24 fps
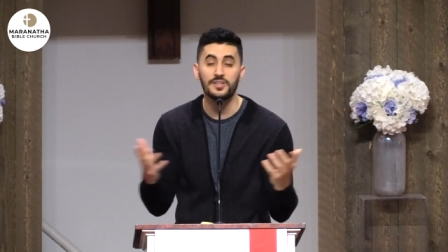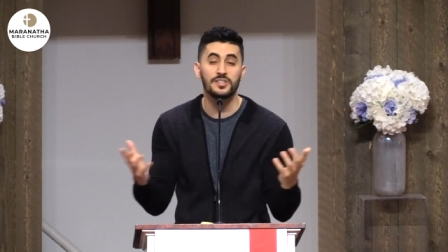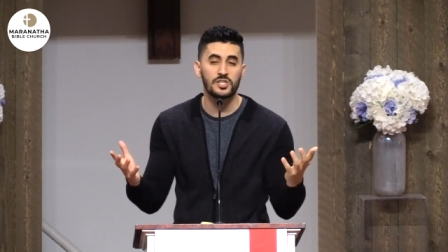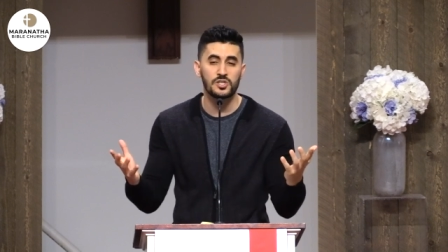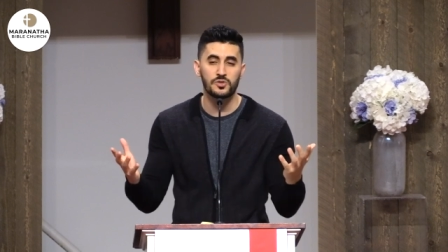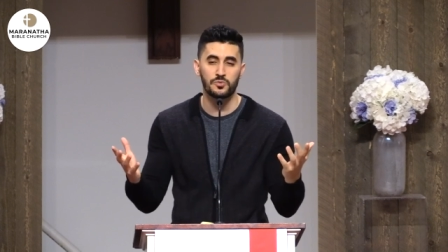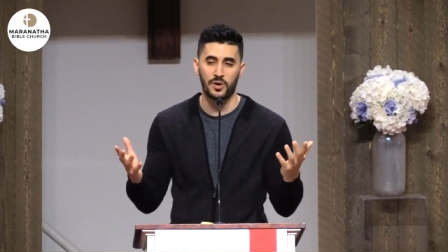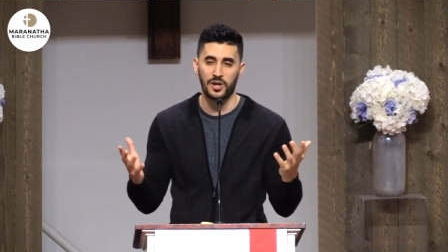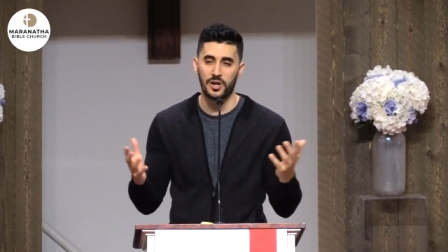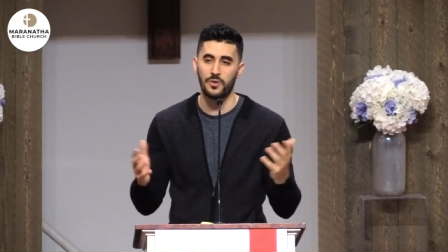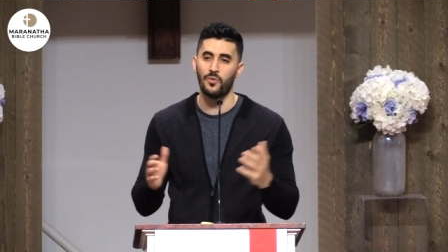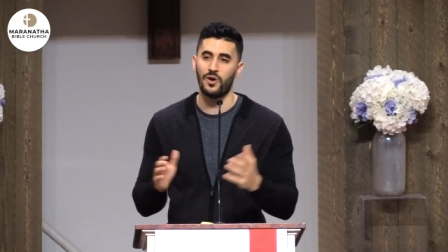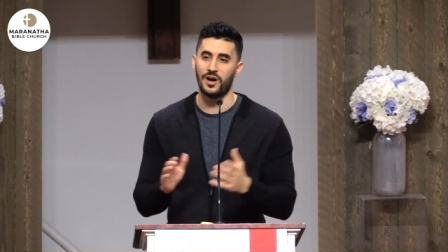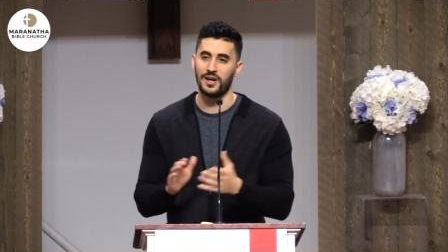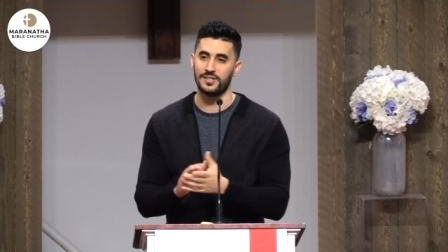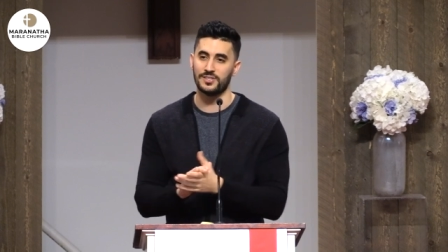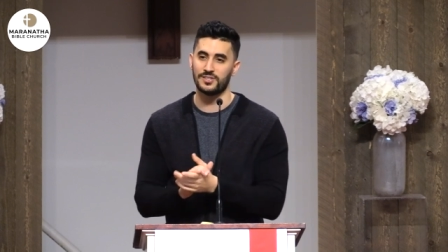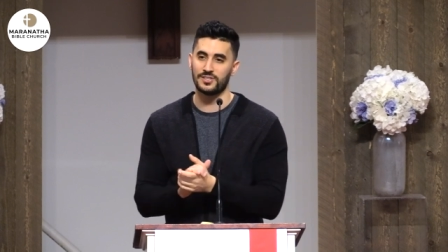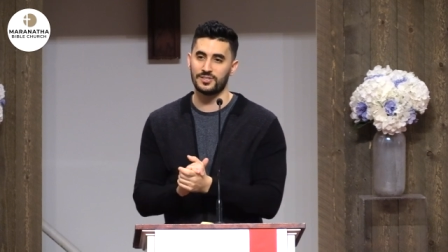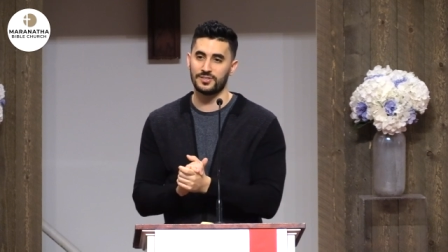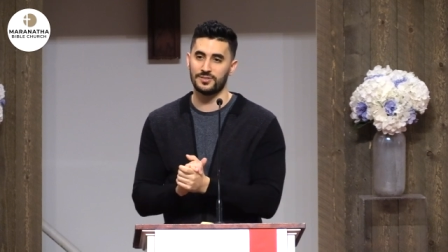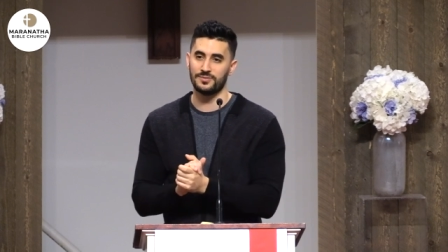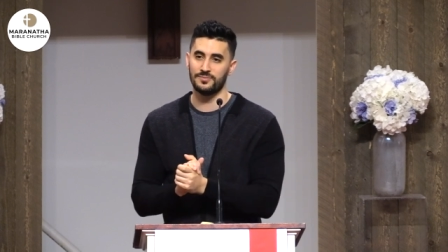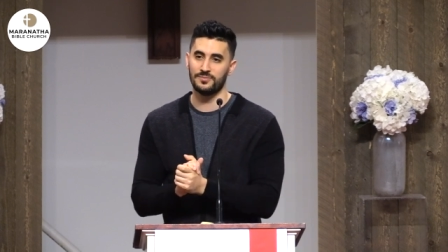This is what it
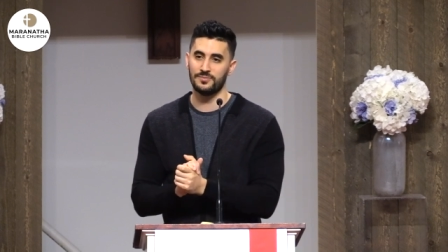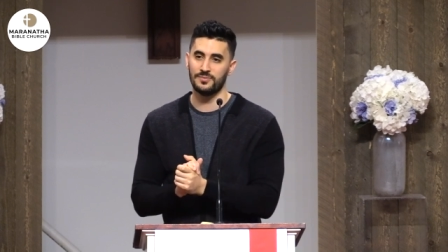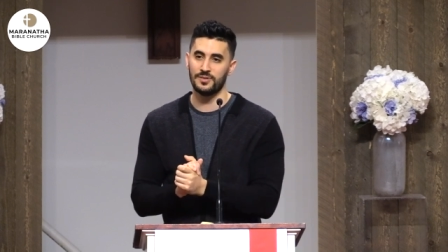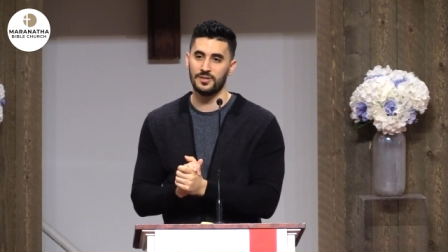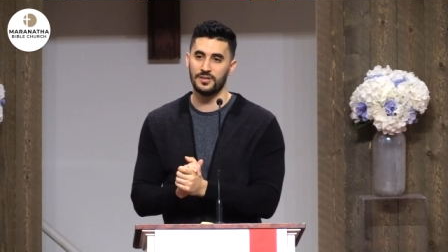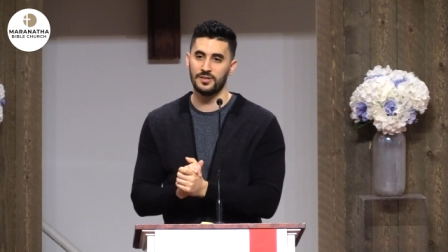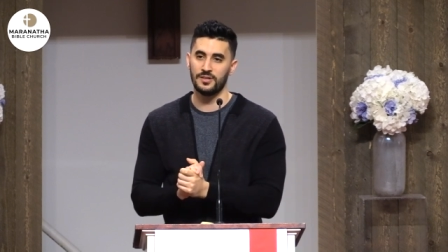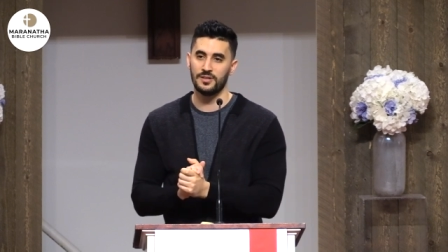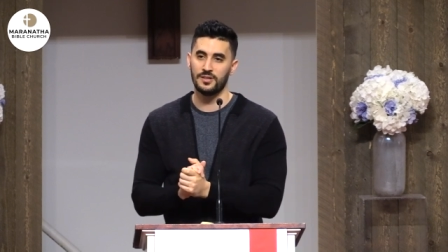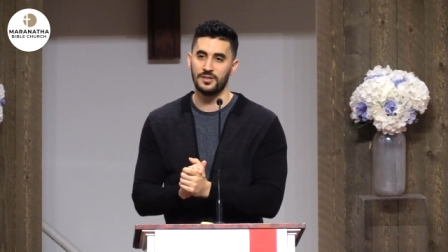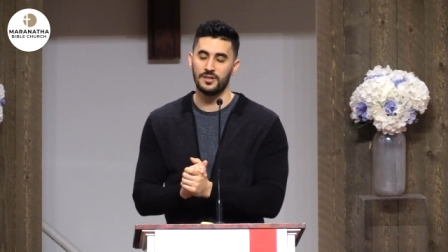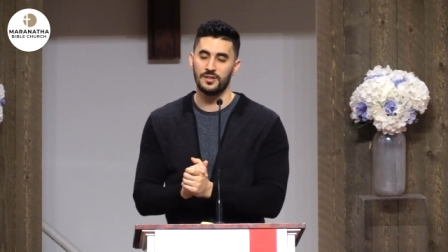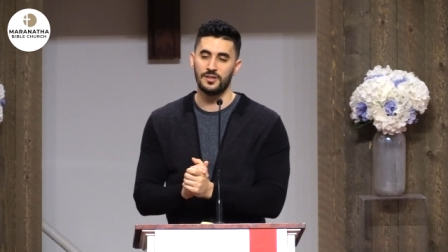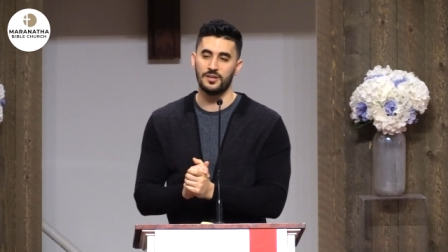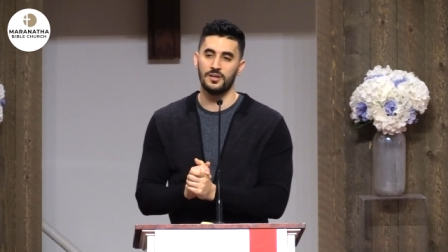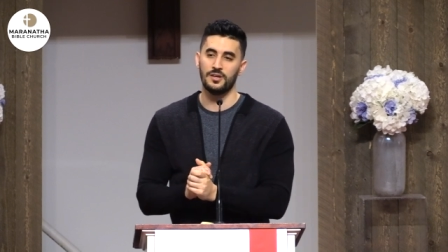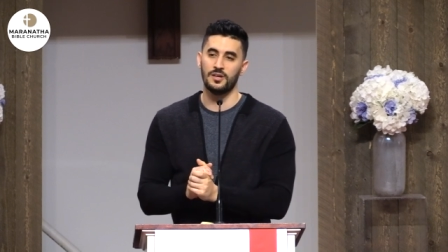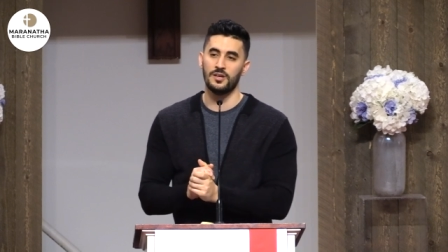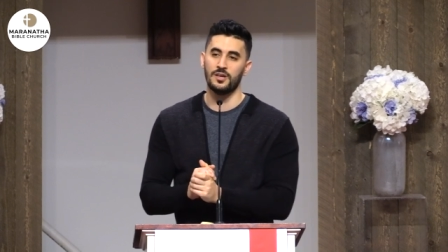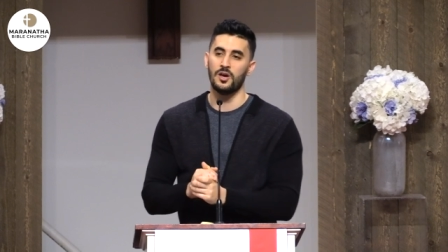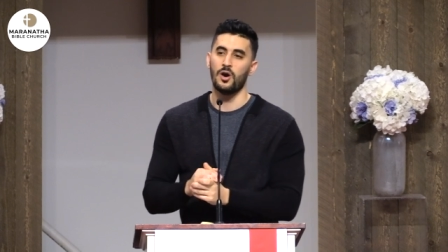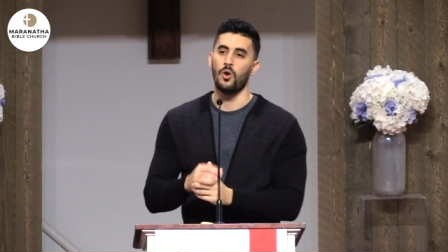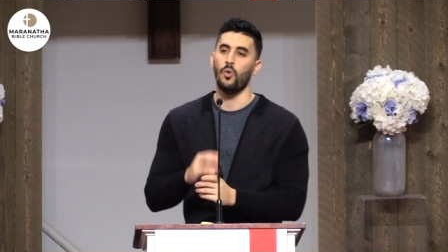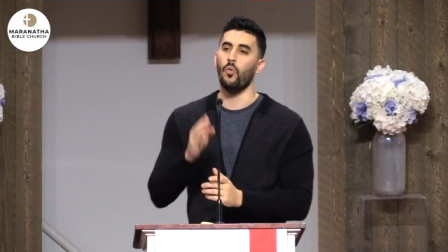was
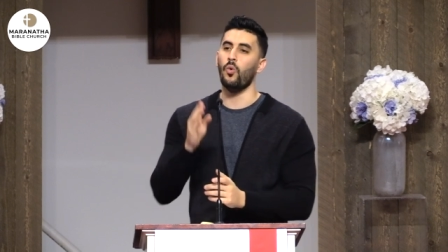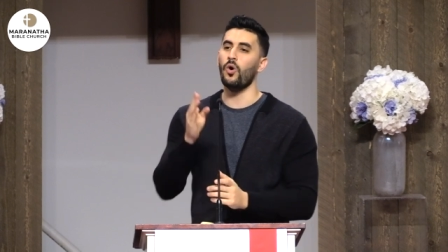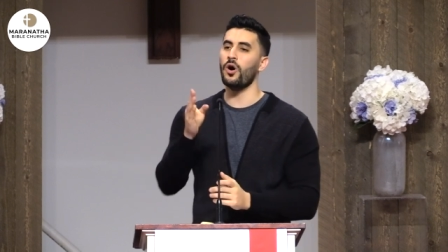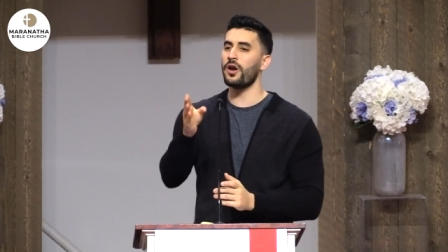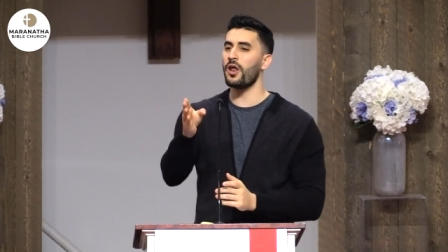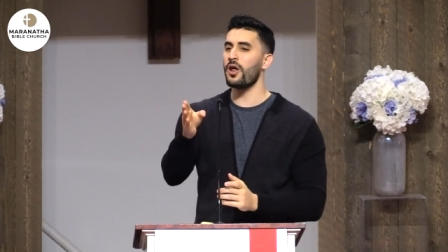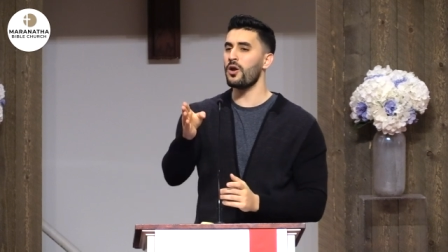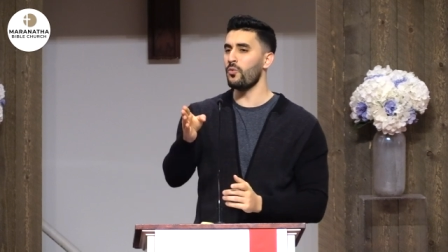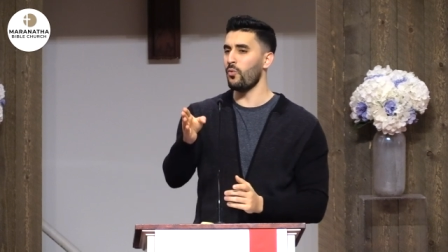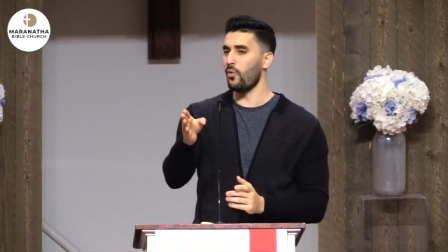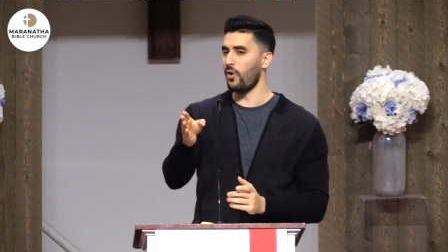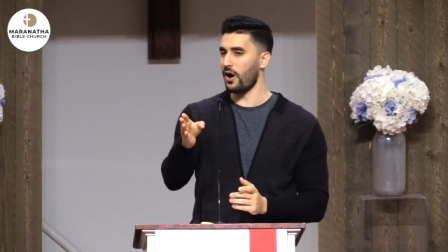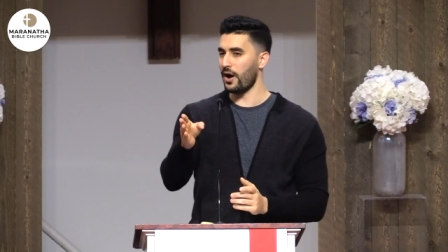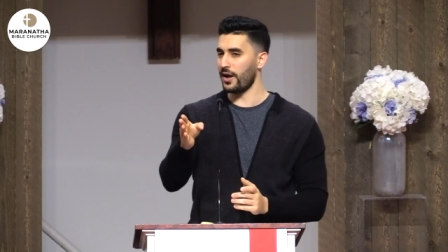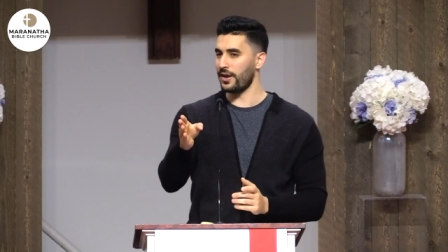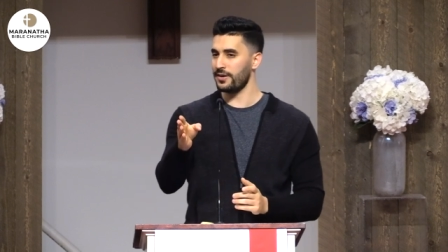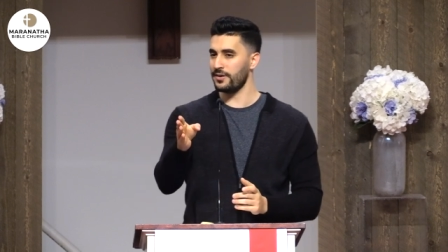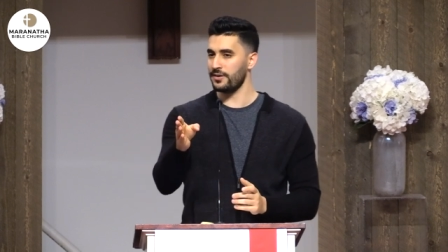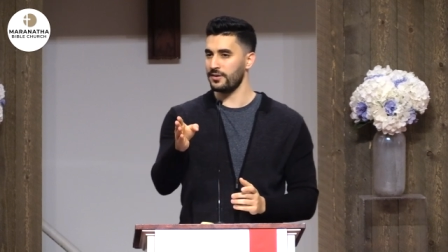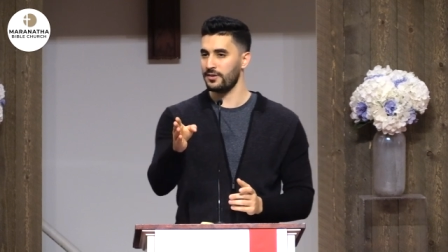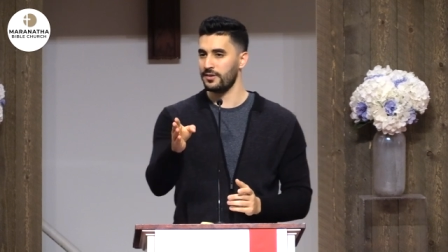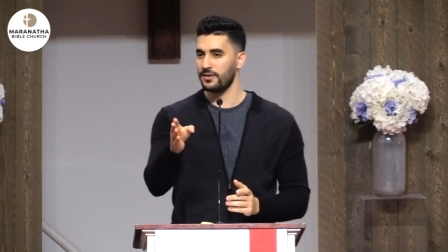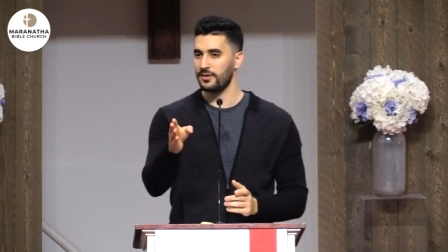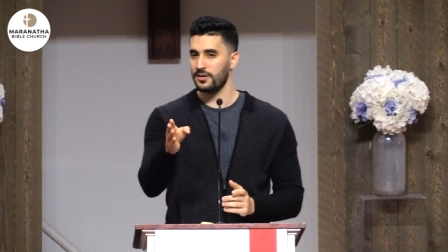one on
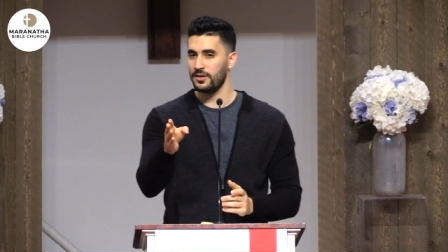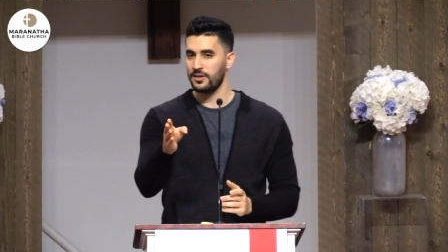one,